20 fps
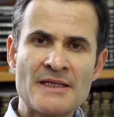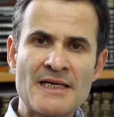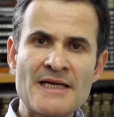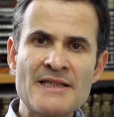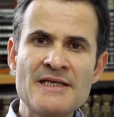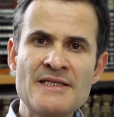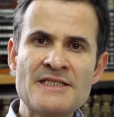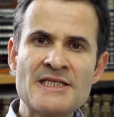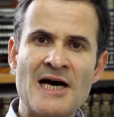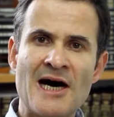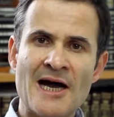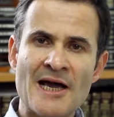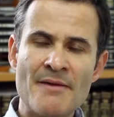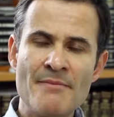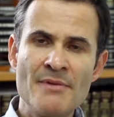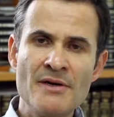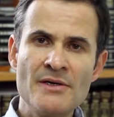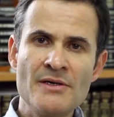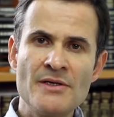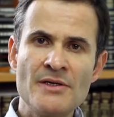at the
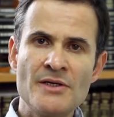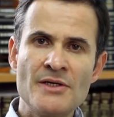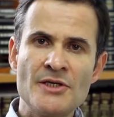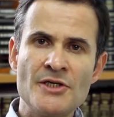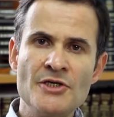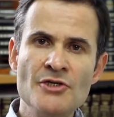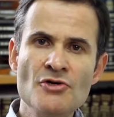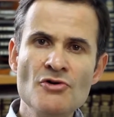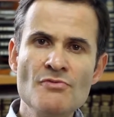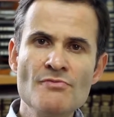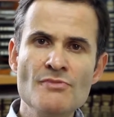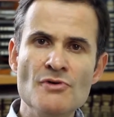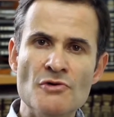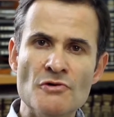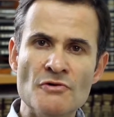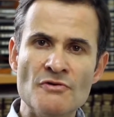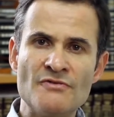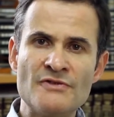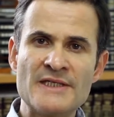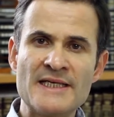time you
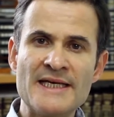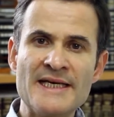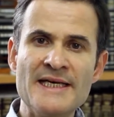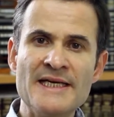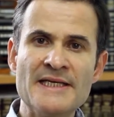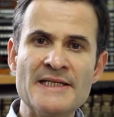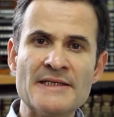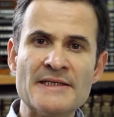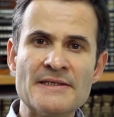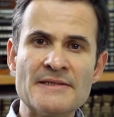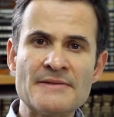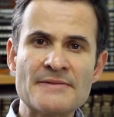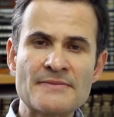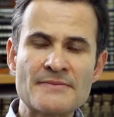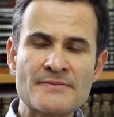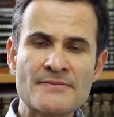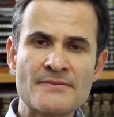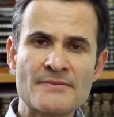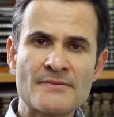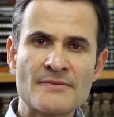moved in.
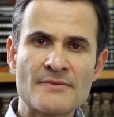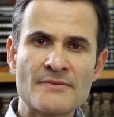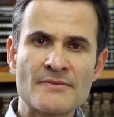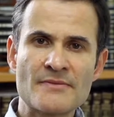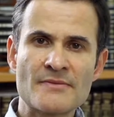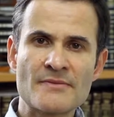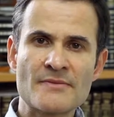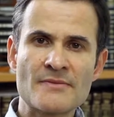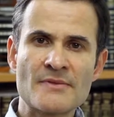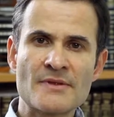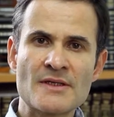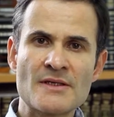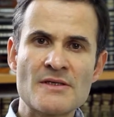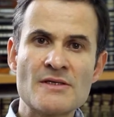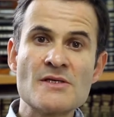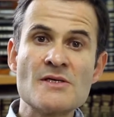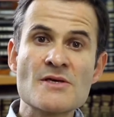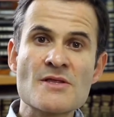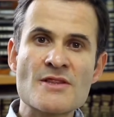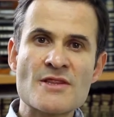
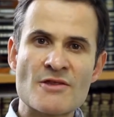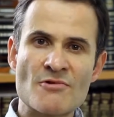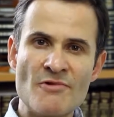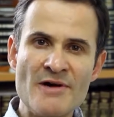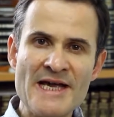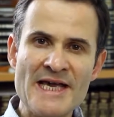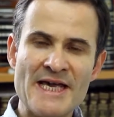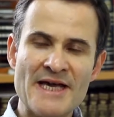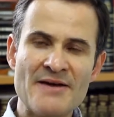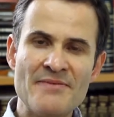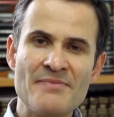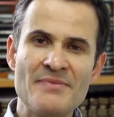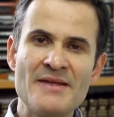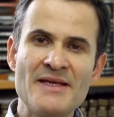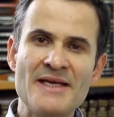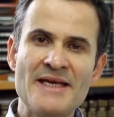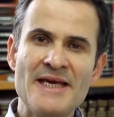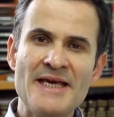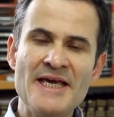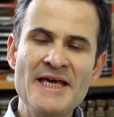3.
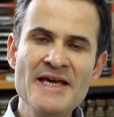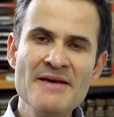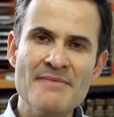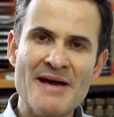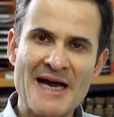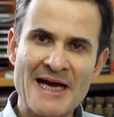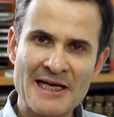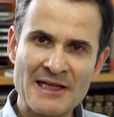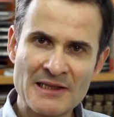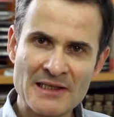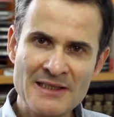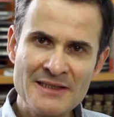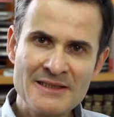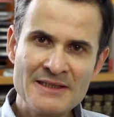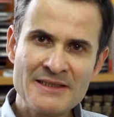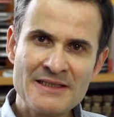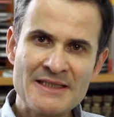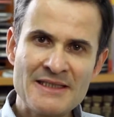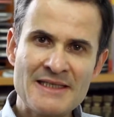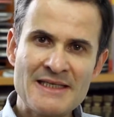Email
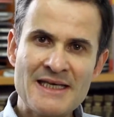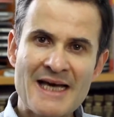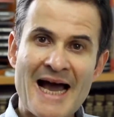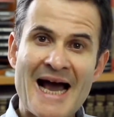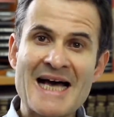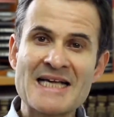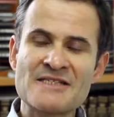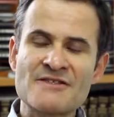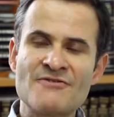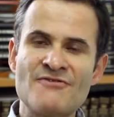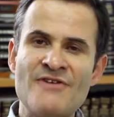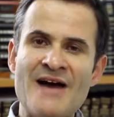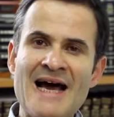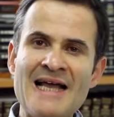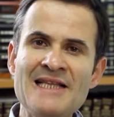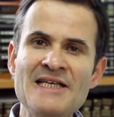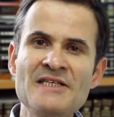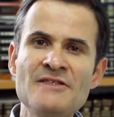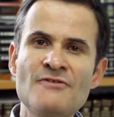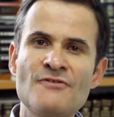as
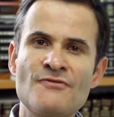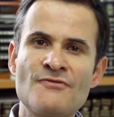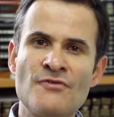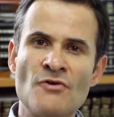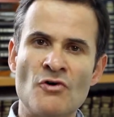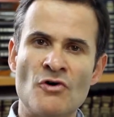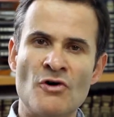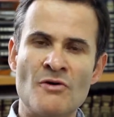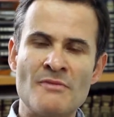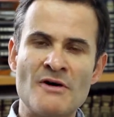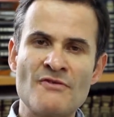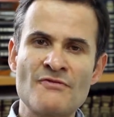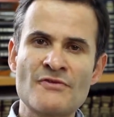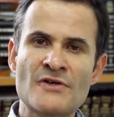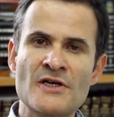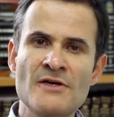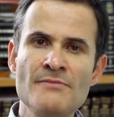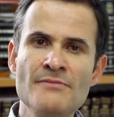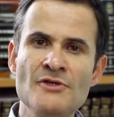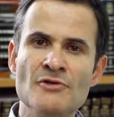valid form of
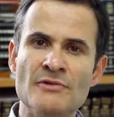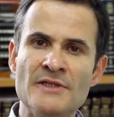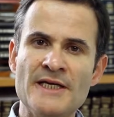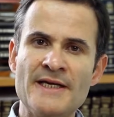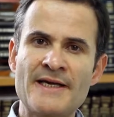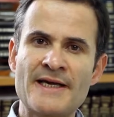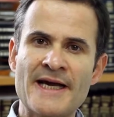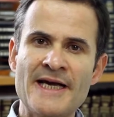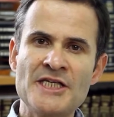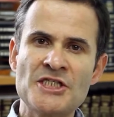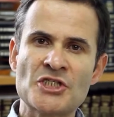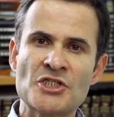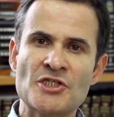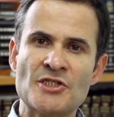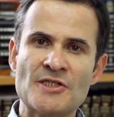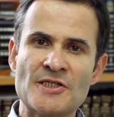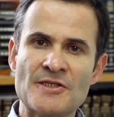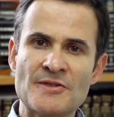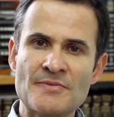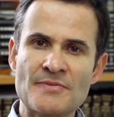
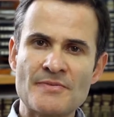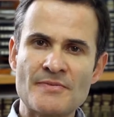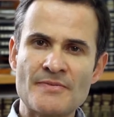communication.